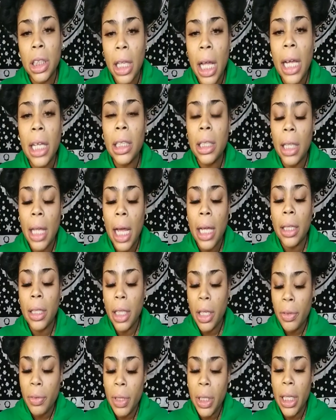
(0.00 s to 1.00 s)
Like
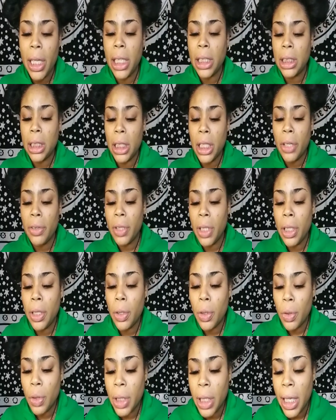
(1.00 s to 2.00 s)
literally, it's literally
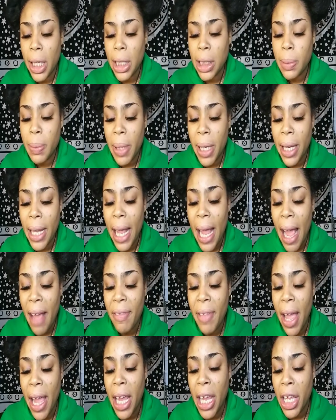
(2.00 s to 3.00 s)
little things, but they have
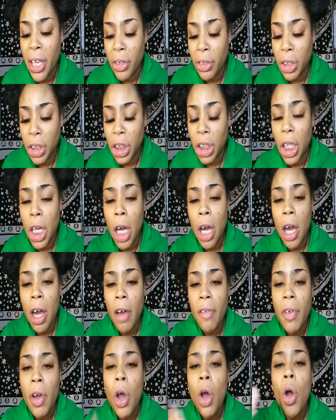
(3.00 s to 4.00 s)
that energy
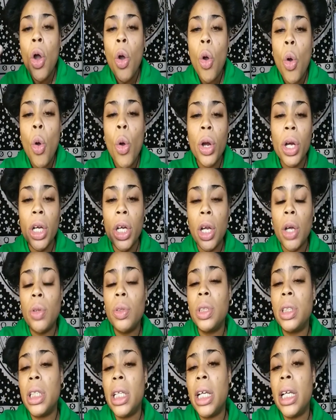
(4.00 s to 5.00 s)
of hoarding
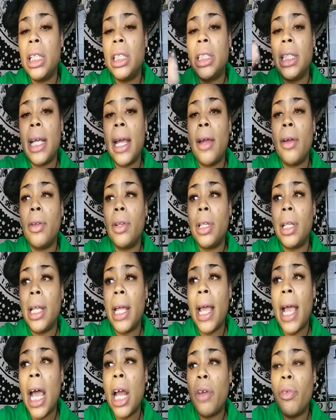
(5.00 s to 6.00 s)
those things that they
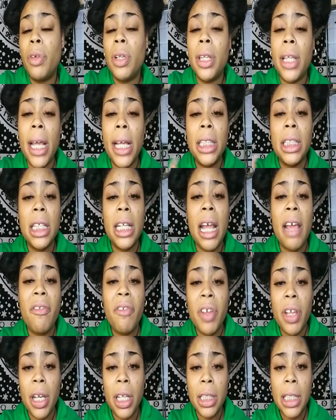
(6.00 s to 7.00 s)
kind of relate to that
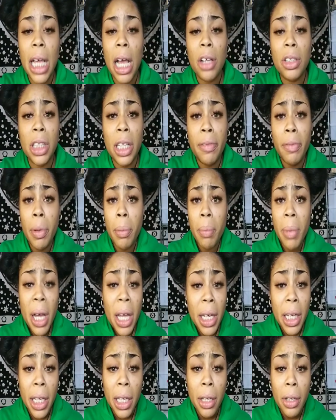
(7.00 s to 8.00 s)
Venus house. Even
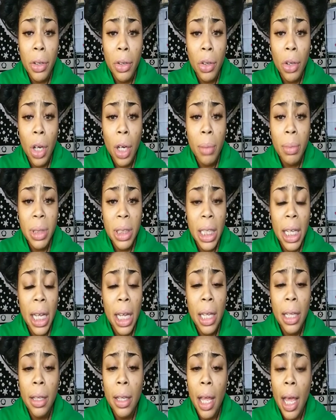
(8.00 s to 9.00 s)
money, you know what I'm
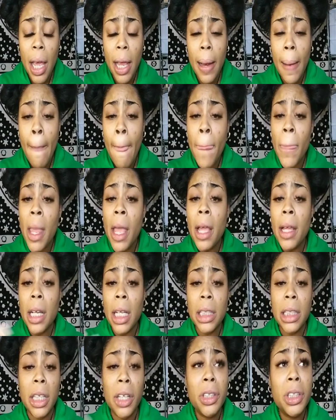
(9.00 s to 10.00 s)
saying? Like,
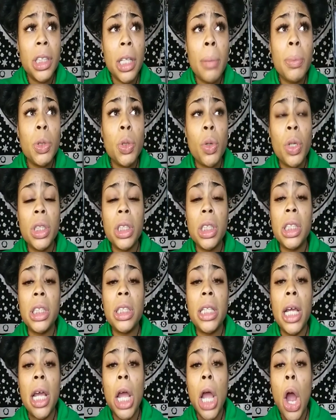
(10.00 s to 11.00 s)
because there are some Tauruses
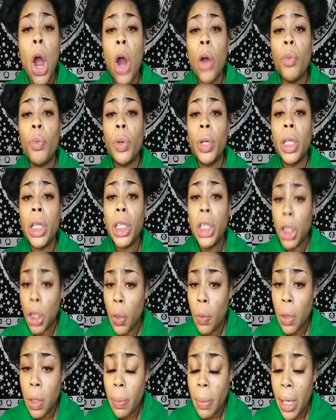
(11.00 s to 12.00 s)
that are really good
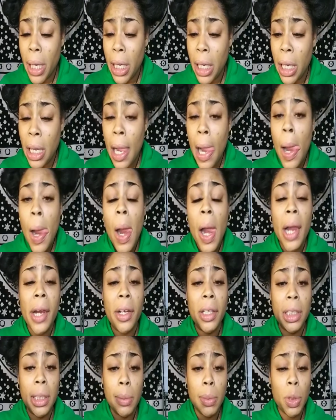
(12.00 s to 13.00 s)
with money, and
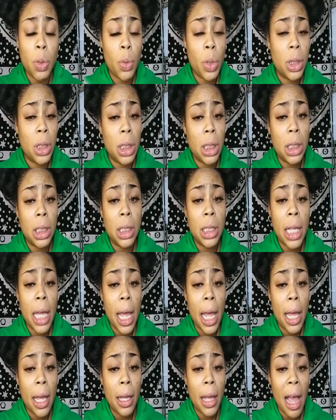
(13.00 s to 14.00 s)
there's some Tauruses
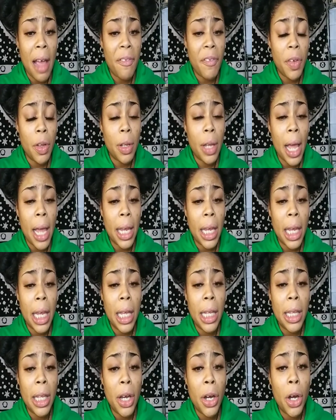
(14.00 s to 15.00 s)
that I feel like
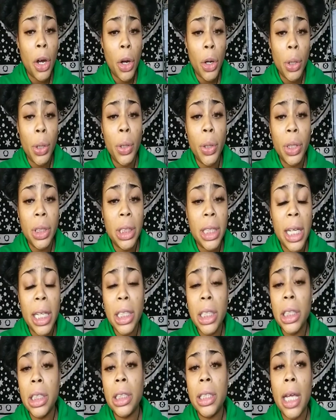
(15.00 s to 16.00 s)
in their earlier
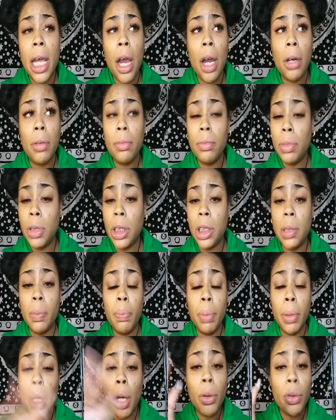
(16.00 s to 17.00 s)
stages that just
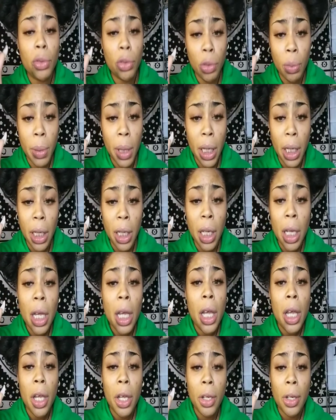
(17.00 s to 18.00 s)
blow through money.
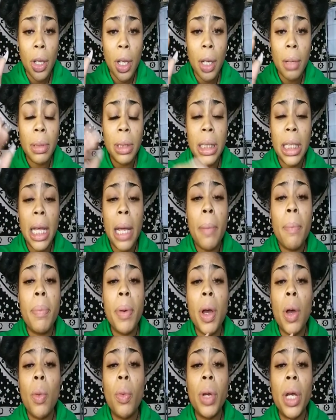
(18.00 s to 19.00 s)
You know what I'm saying?
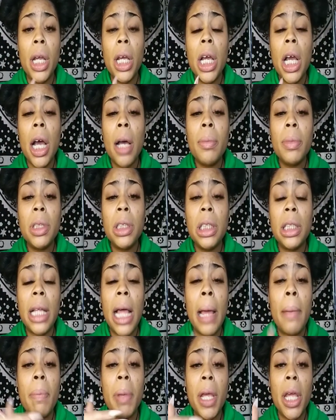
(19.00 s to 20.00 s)
But when it comes to
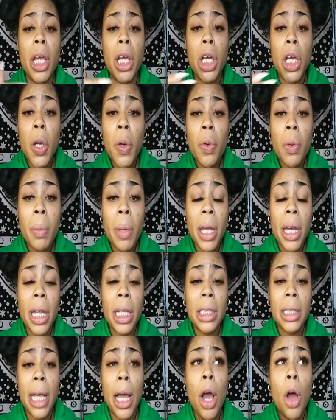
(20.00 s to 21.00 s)
like being good with money,
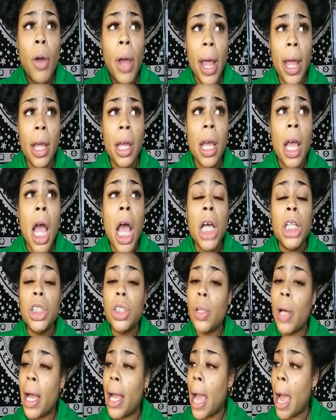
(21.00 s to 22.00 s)
it's like, okay,
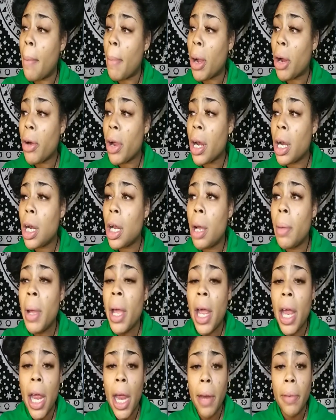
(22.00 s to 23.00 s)
so I got my credit up,
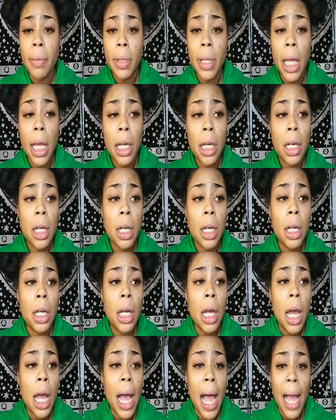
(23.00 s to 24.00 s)
everything good,
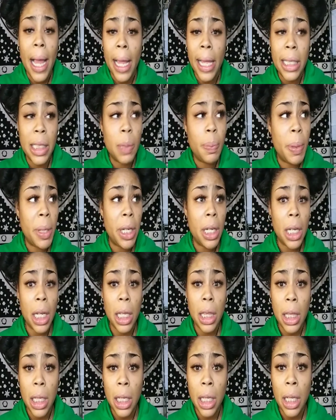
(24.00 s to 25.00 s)
I can't spend
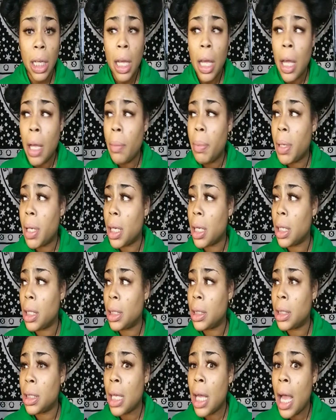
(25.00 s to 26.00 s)
nothing
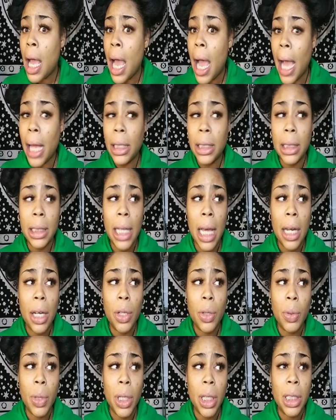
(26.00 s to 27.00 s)
because I just got to
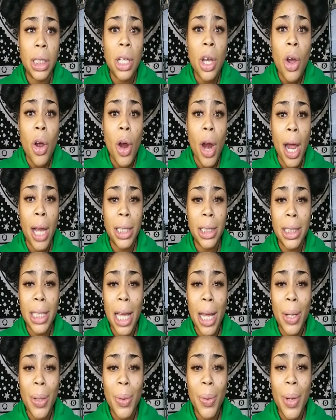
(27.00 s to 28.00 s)
do this, or I just
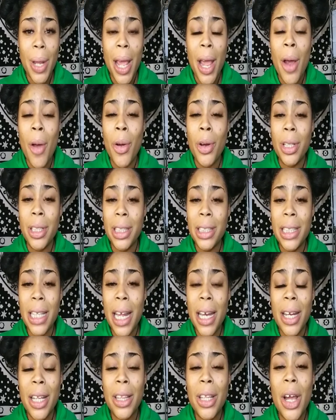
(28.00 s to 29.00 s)
got to do that, or this,
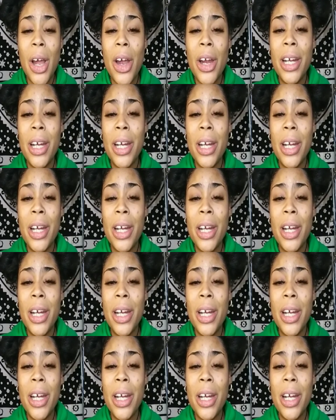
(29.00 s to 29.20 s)
that, and the third.